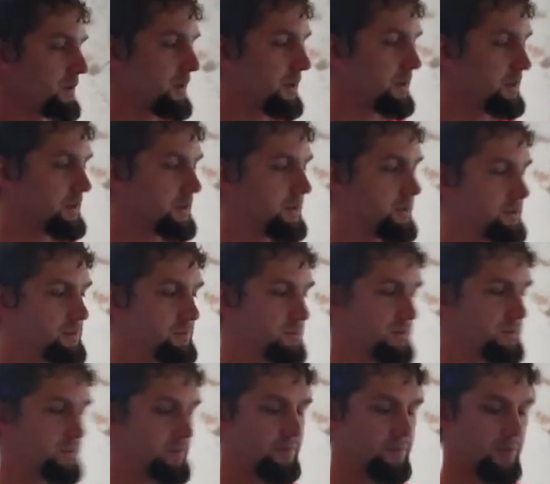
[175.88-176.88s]
that test
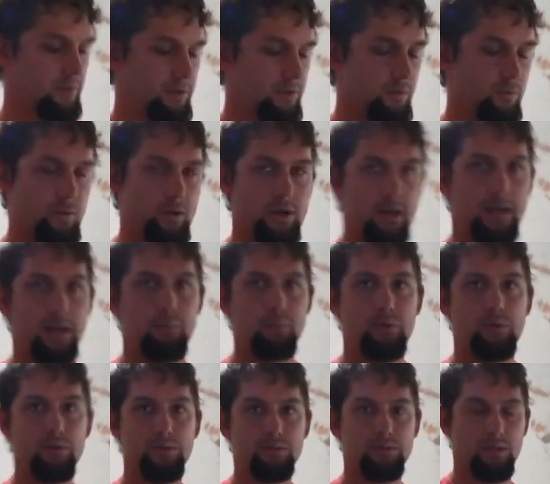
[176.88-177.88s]
specifically. What
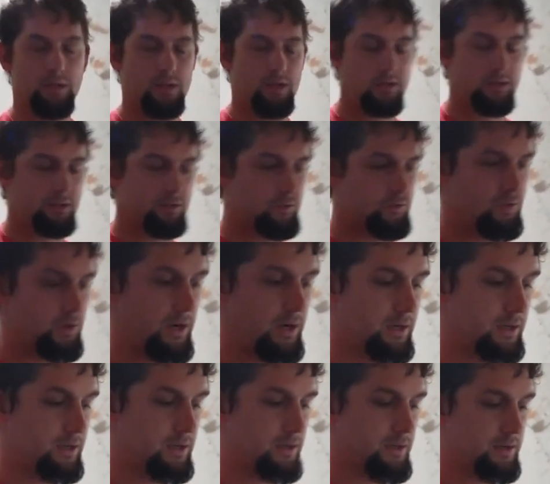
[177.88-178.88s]
happened is I got
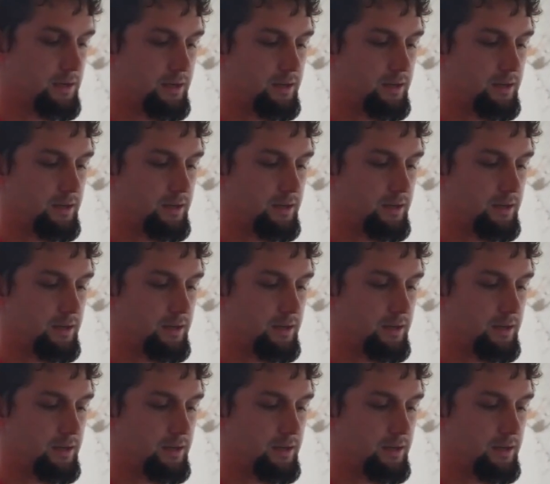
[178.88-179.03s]
distracted and